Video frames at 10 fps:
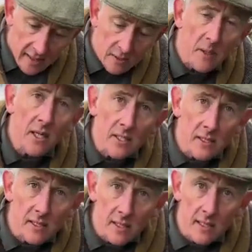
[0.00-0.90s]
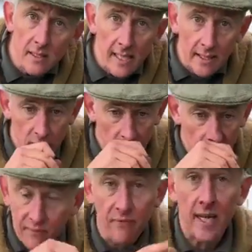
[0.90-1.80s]
disperse the seeds naturally
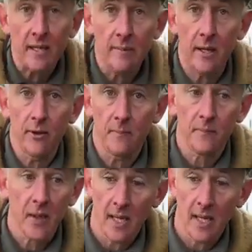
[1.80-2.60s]
and forget about them.